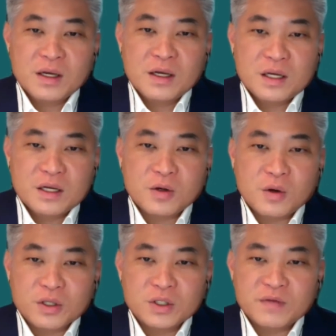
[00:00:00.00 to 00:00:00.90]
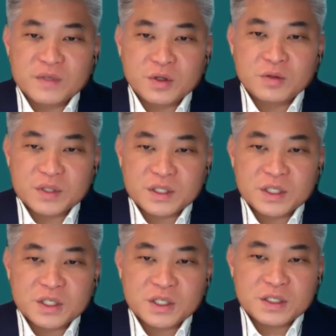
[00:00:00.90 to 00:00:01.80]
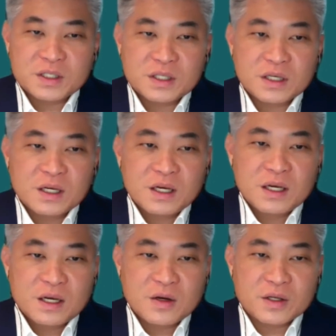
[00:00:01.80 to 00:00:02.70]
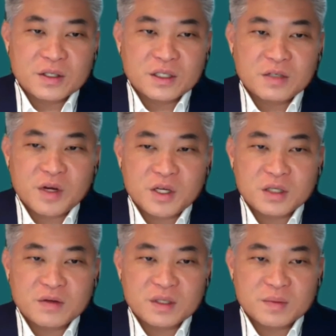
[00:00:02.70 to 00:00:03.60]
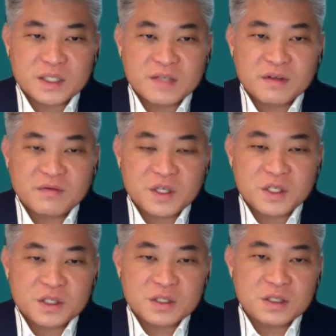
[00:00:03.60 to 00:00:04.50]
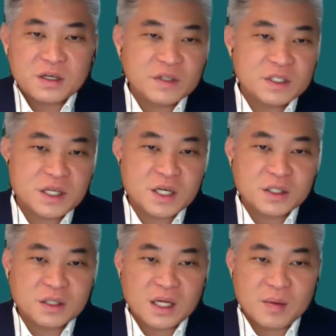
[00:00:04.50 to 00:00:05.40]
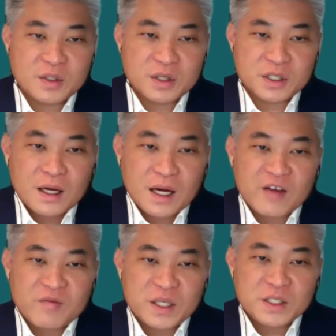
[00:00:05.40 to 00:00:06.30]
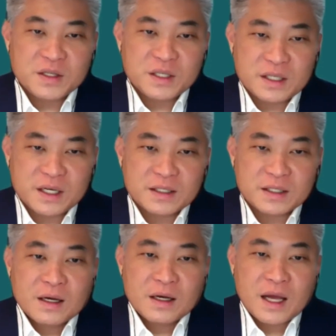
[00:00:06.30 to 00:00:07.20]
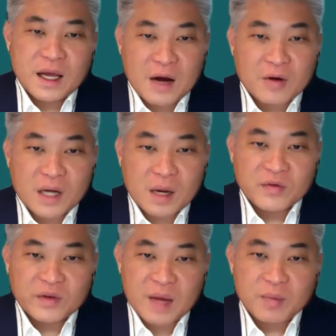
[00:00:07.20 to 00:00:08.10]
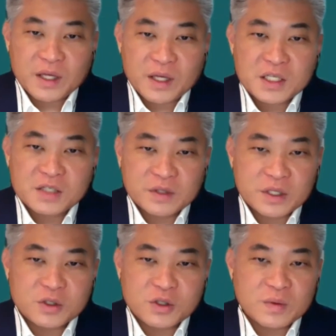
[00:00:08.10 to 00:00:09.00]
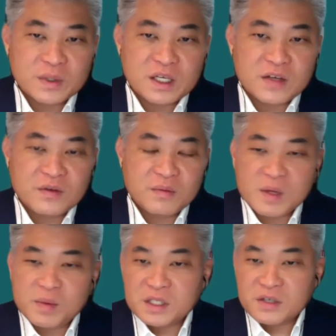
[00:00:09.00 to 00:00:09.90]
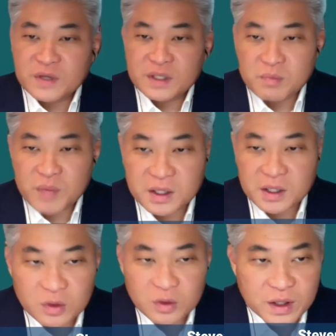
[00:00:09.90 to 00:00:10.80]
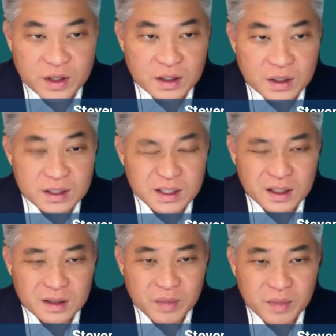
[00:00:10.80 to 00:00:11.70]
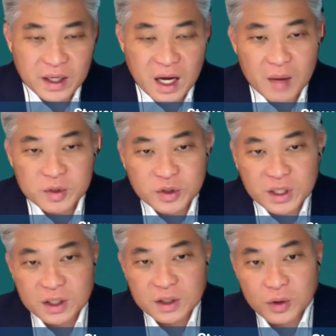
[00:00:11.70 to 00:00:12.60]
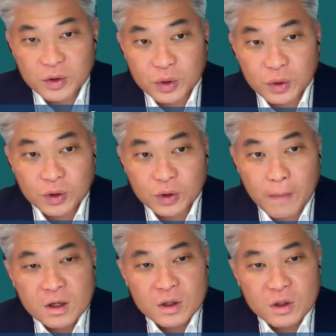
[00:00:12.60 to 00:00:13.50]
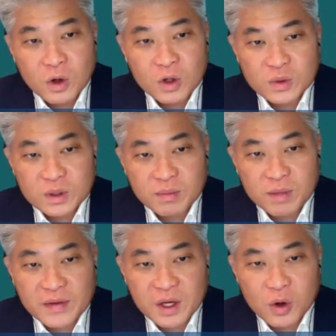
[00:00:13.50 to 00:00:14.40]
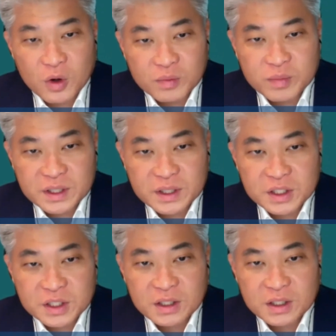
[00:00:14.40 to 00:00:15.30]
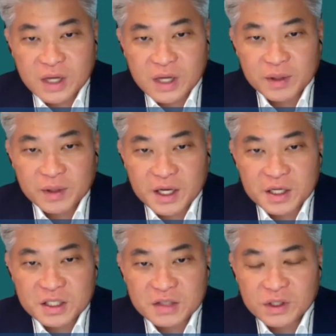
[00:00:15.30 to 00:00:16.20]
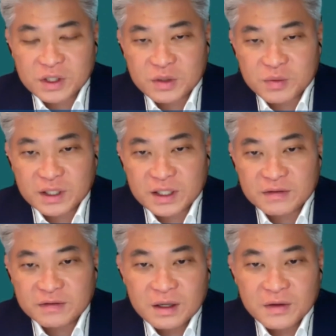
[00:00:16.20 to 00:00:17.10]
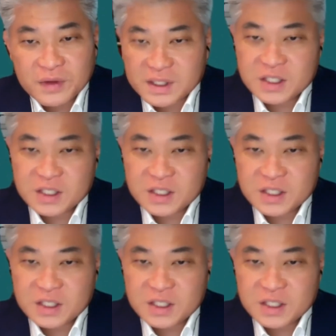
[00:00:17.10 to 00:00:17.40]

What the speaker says: in accordance with its own procedures in consideration of the specific features of international arbitration. I have mentioned the test and outcome of an application of interim relief may be different depending on whether it is heard by an arbitrator or the court. Courts will apply their own procedure to applications for interim relief. This is